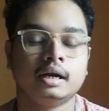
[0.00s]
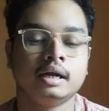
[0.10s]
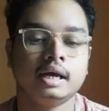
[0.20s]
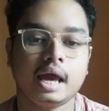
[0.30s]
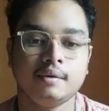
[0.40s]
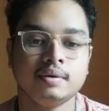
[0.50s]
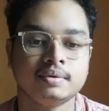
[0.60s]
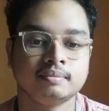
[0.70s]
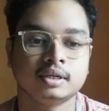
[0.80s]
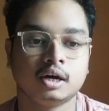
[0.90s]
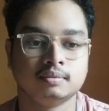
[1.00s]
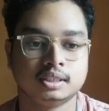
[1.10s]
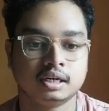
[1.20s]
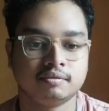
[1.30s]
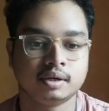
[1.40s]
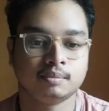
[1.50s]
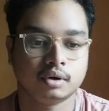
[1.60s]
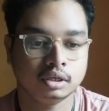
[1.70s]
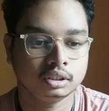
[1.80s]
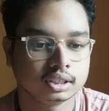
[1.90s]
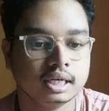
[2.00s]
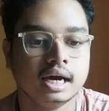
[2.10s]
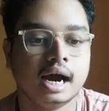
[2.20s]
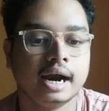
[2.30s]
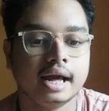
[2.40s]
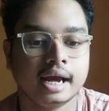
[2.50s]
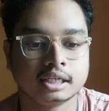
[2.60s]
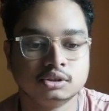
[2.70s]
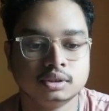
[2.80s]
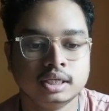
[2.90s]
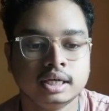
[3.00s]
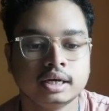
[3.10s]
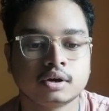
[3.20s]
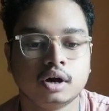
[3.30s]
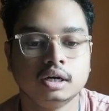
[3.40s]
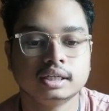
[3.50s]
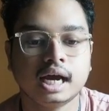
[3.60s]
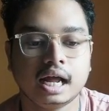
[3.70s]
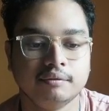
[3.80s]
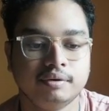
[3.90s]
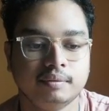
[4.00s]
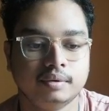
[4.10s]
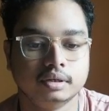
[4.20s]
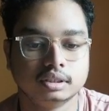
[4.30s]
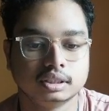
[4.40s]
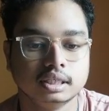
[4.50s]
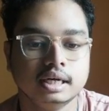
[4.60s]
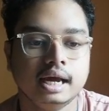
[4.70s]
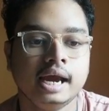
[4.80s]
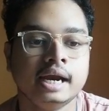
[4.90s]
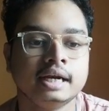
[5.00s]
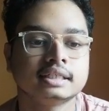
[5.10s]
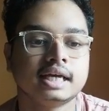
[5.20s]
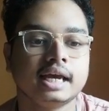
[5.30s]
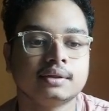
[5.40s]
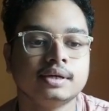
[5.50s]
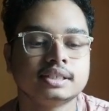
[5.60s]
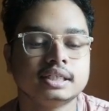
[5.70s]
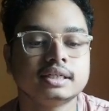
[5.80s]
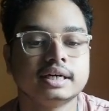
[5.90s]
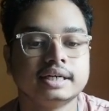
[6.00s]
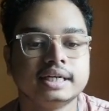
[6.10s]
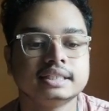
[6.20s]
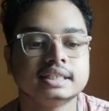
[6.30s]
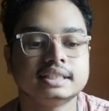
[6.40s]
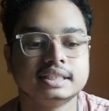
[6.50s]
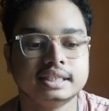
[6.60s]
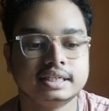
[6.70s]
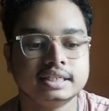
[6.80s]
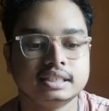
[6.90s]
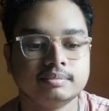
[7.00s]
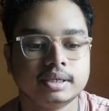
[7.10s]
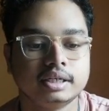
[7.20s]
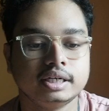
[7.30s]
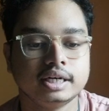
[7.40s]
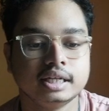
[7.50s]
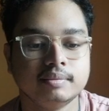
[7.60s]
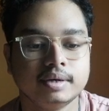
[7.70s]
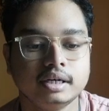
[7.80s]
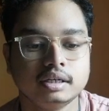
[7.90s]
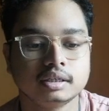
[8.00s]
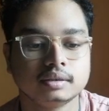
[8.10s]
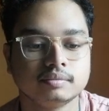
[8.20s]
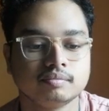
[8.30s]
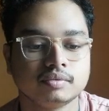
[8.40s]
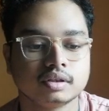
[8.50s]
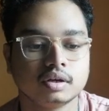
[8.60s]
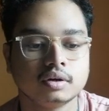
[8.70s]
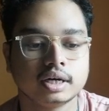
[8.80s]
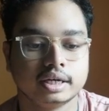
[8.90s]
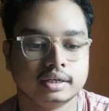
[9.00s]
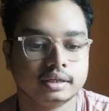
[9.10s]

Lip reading: away from the observer bonds, are actually called the alpha bonds. And the cyclohexane contains a C3 symmetry element. Okay,